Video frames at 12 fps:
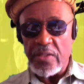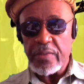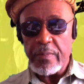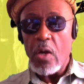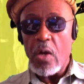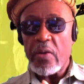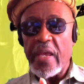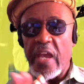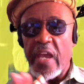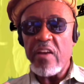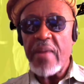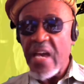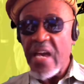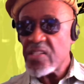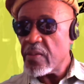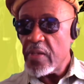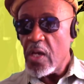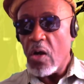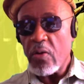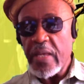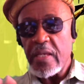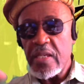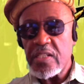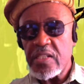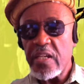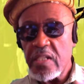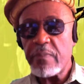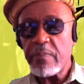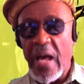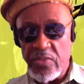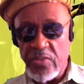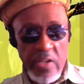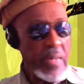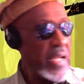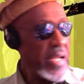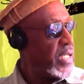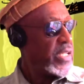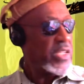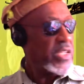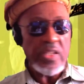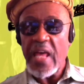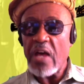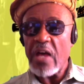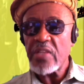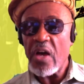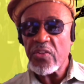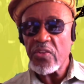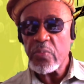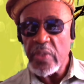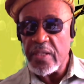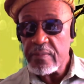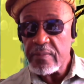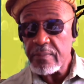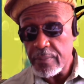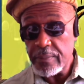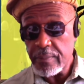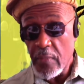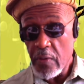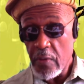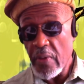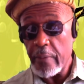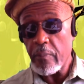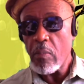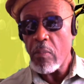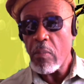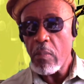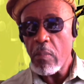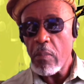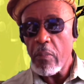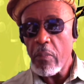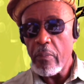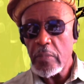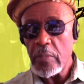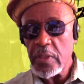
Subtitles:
Okay, everybody has say there's a balance, and everybody gets $1,000 a week, right? See?